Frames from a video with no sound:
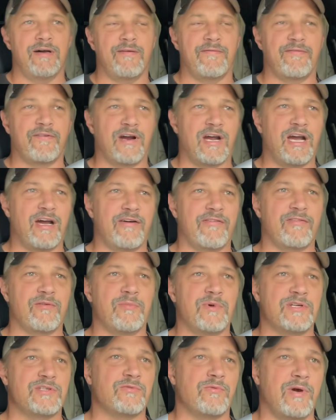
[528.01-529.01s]
for however
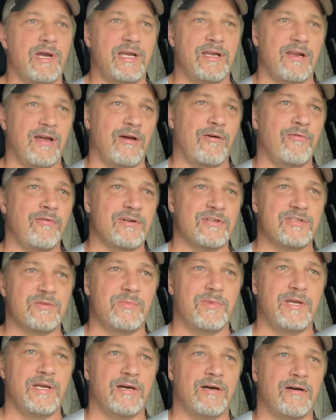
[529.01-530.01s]
much weight I want to
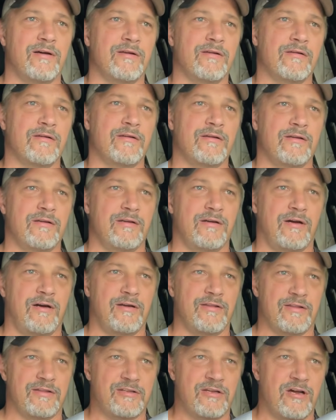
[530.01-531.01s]
be on
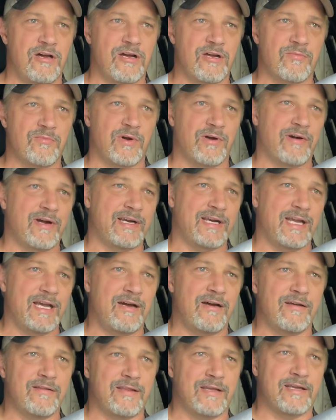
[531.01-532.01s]
the tongue. But right
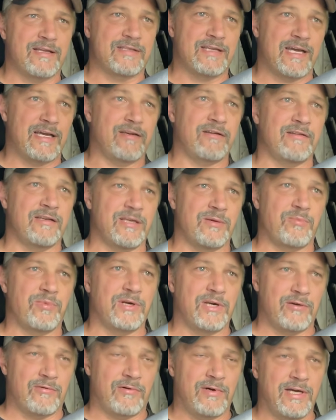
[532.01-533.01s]
now I think it's handling it
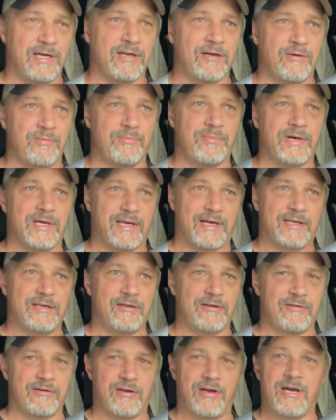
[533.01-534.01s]
pretty well, but I
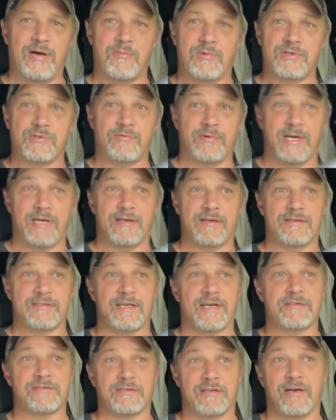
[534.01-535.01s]
don't know how much weight is
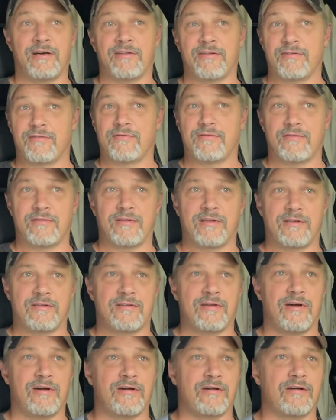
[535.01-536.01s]
actually on the
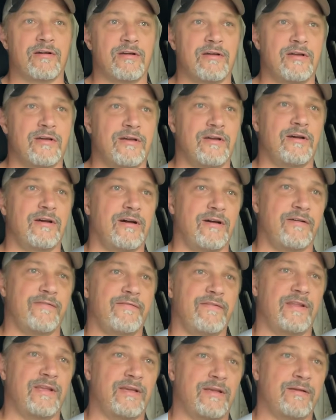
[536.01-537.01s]
tongue
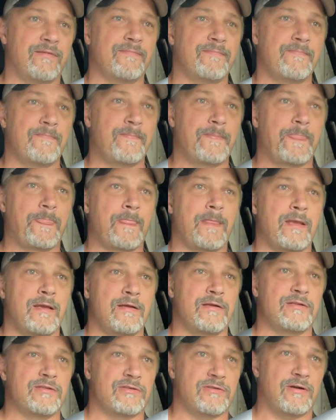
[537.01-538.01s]
of the
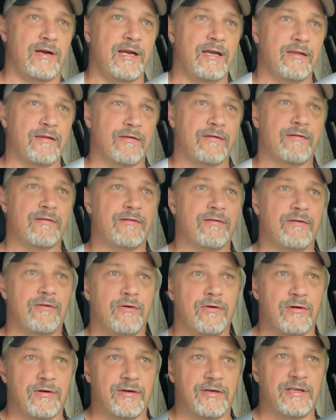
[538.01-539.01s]
trailer,
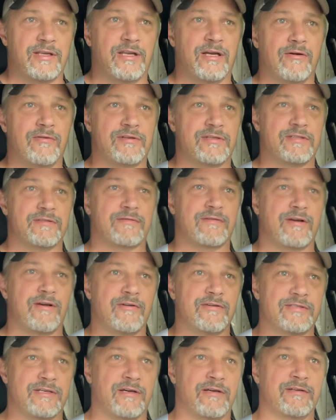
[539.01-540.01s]
or which
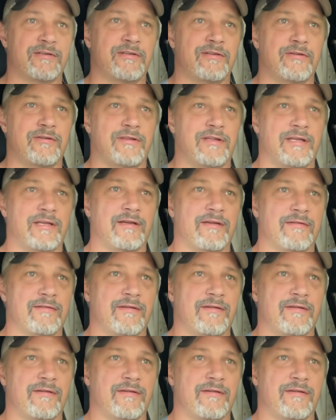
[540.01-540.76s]
goes on to the